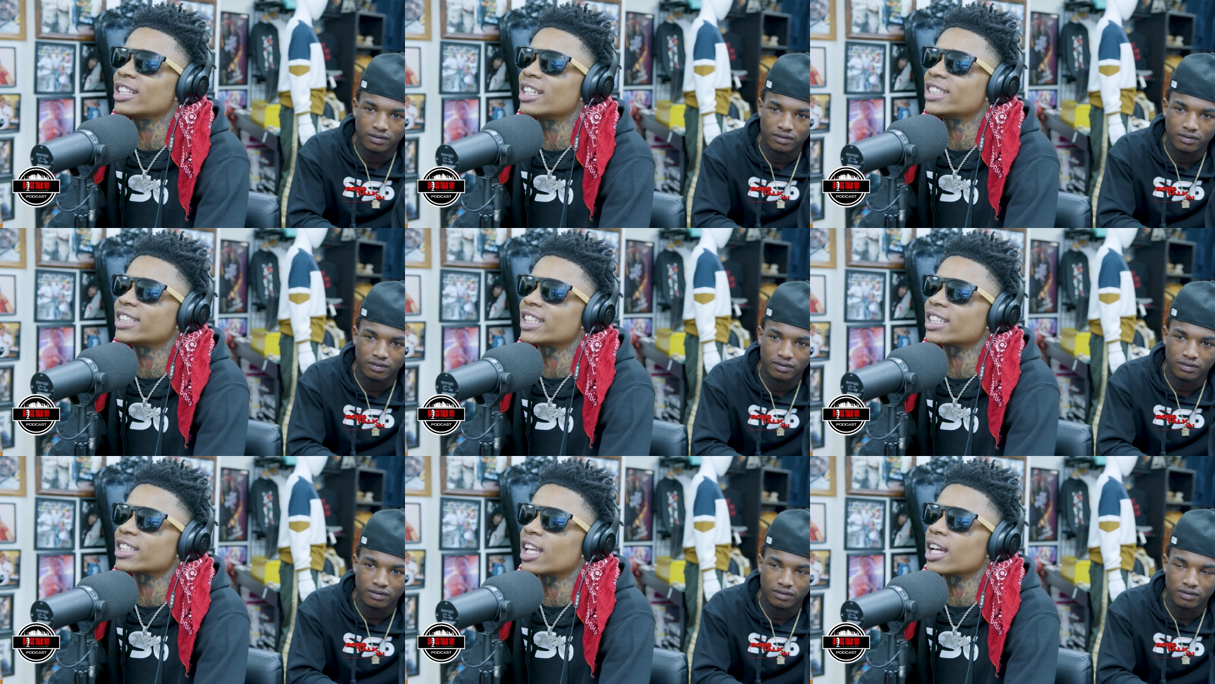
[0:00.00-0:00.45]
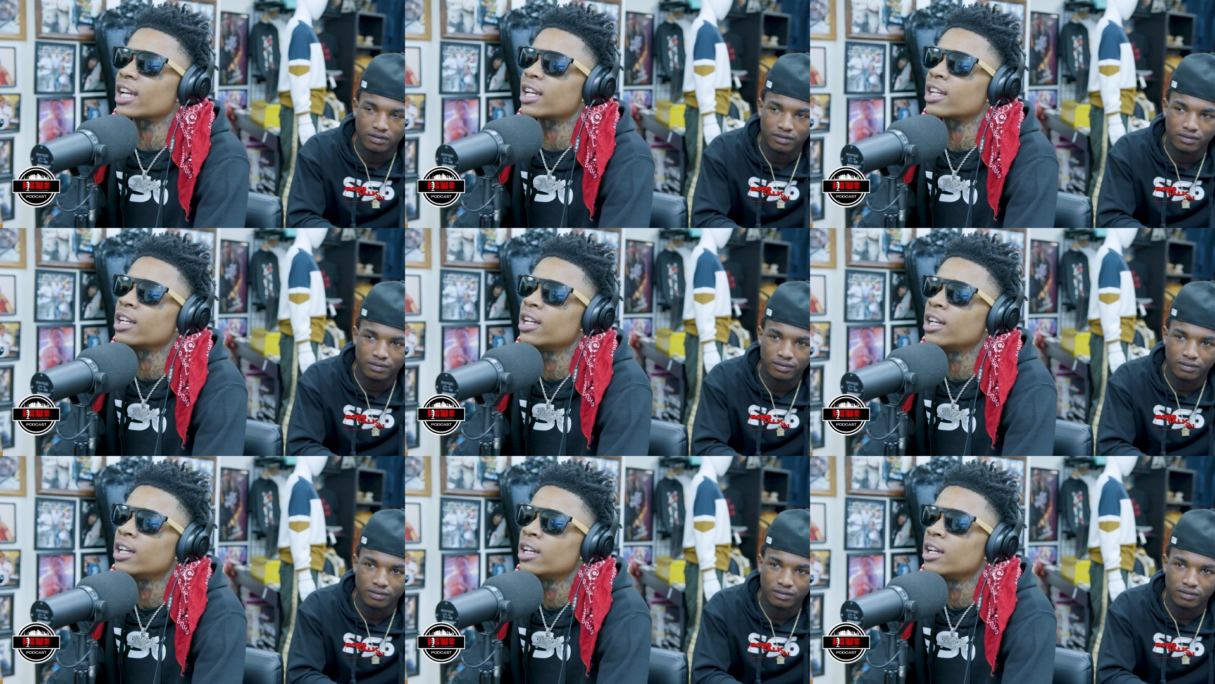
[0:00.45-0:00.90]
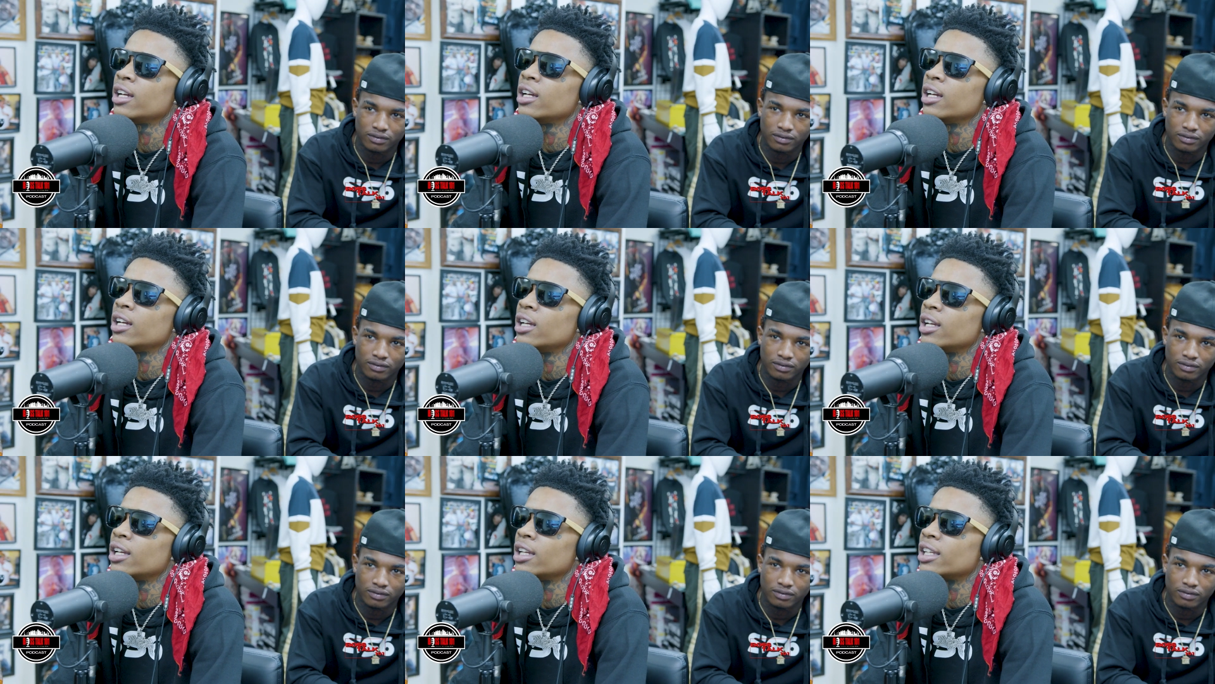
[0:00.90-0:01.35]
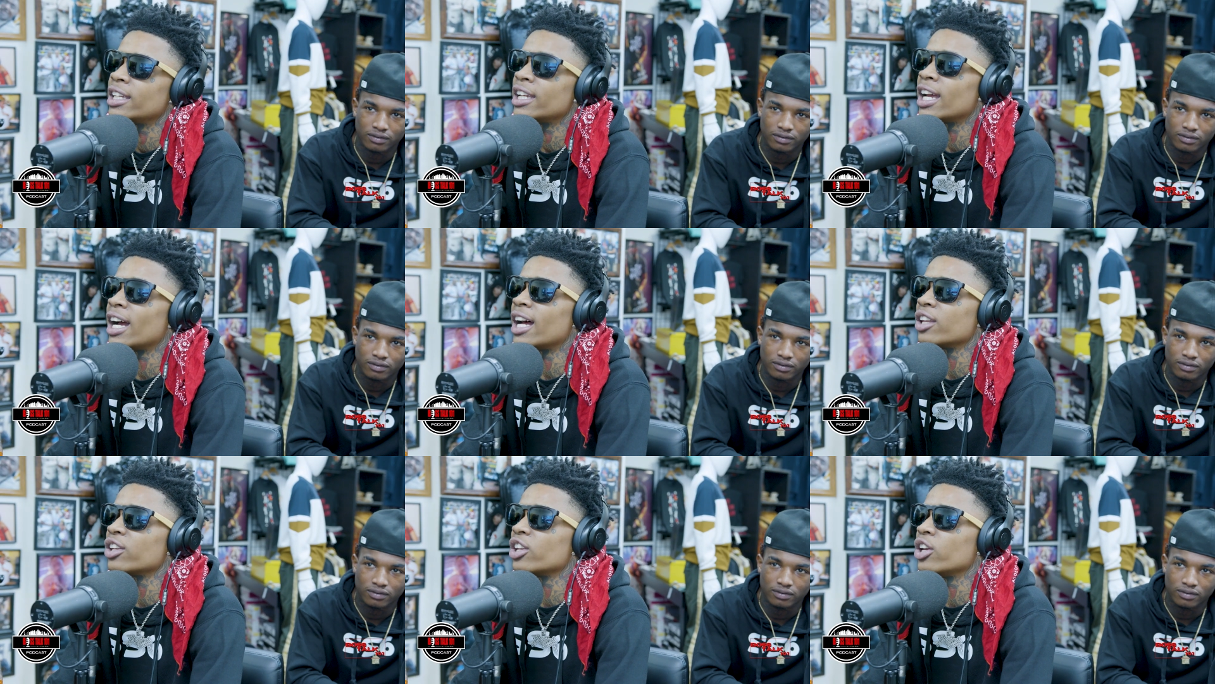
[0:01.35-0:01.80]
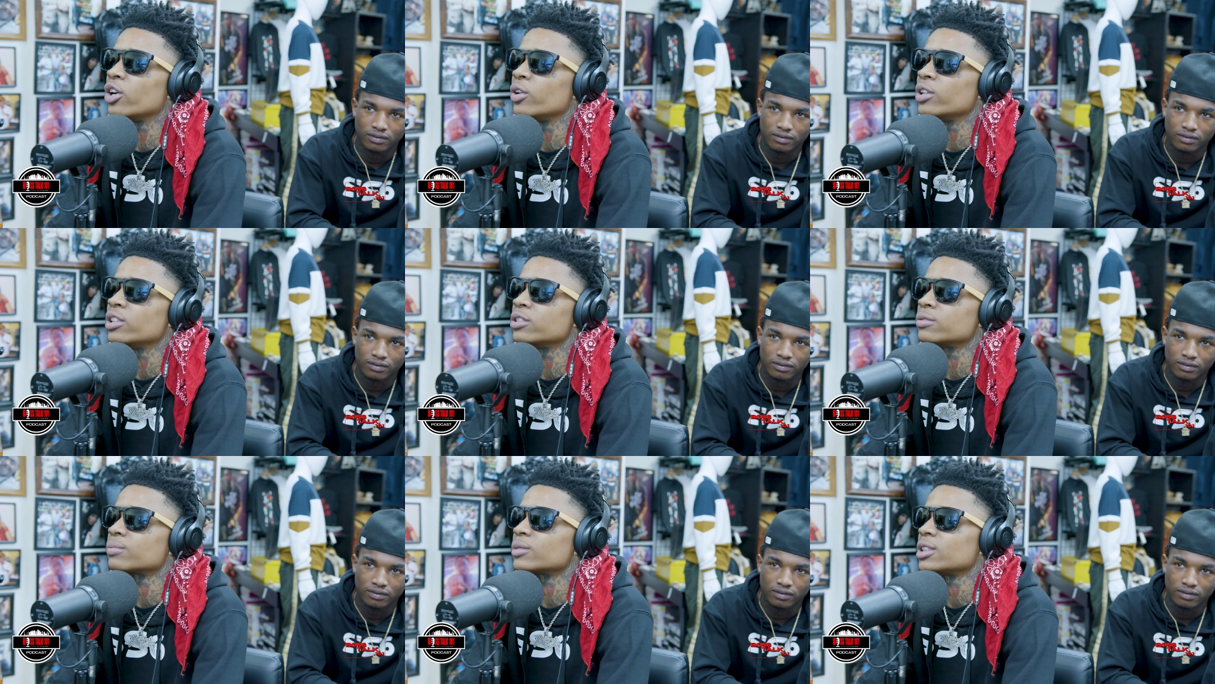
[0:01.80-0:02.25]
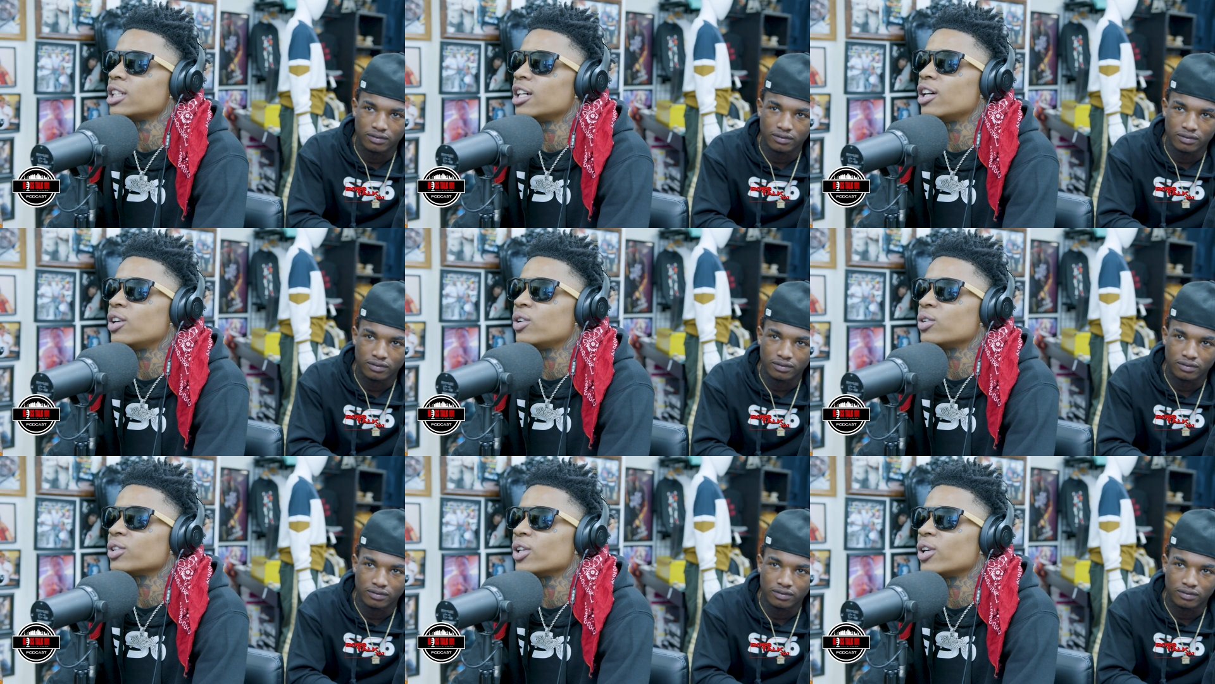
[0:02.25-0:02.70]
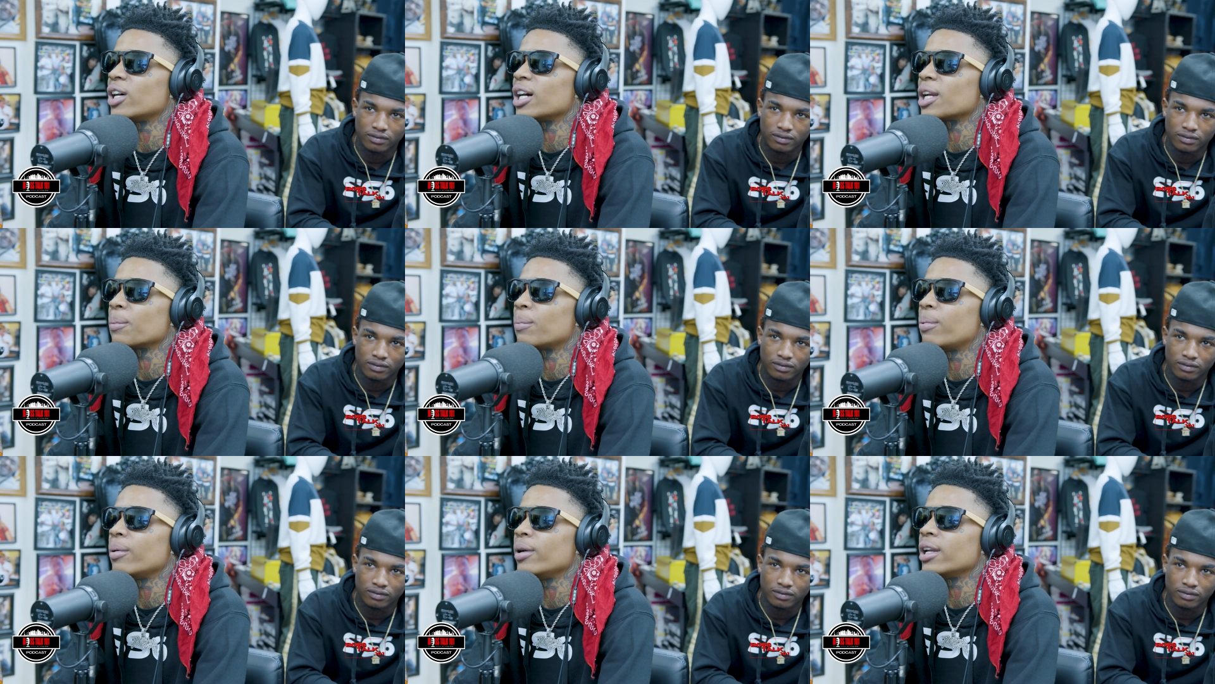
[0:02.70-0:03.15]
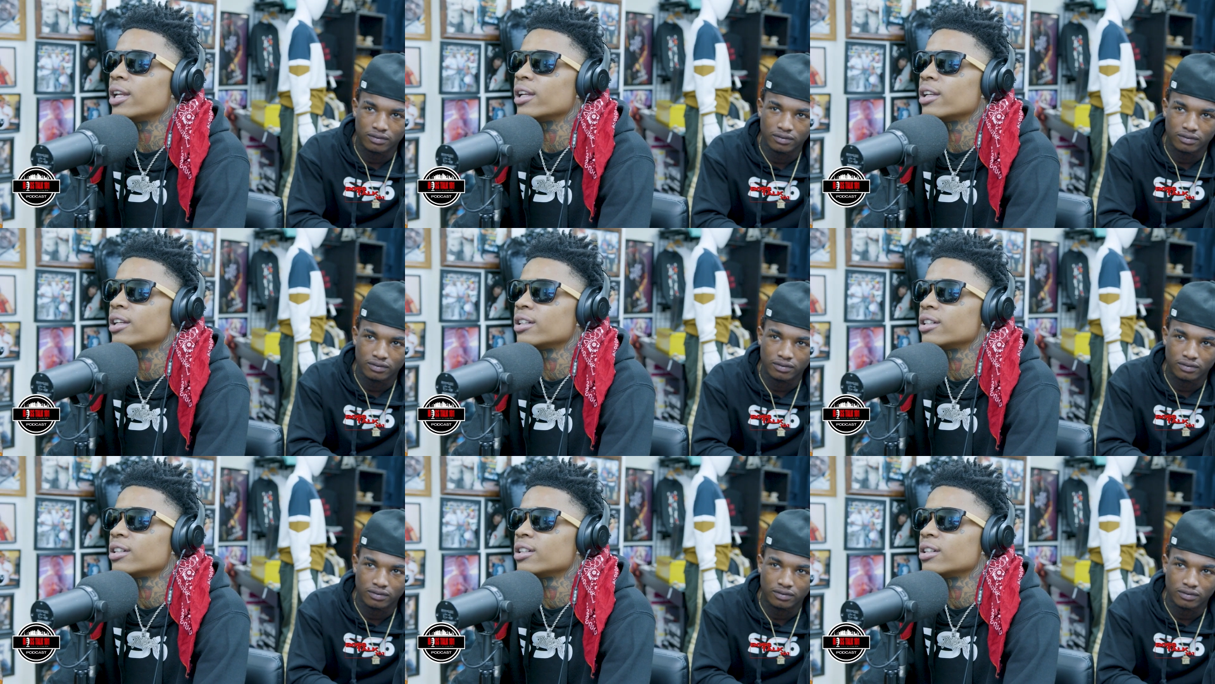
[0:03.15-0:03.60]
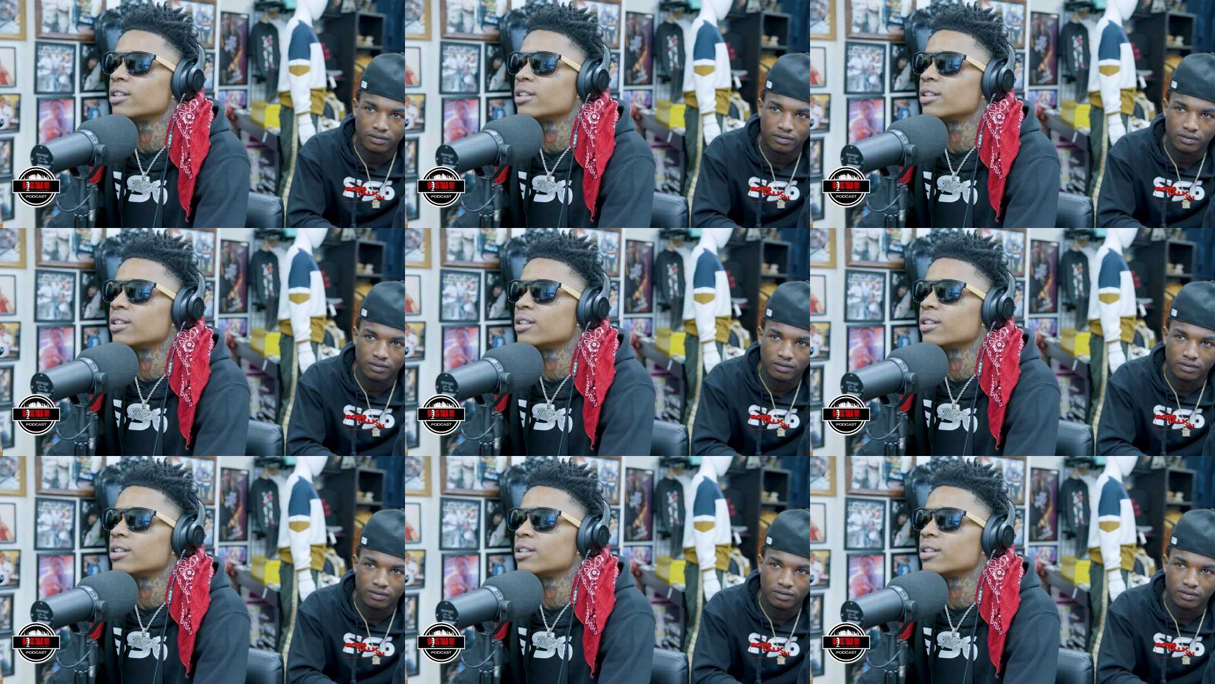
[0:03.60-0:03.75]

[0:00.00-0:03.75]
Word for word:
Speaker 1: crazy. It's just like y'all know it. I don't know how to put it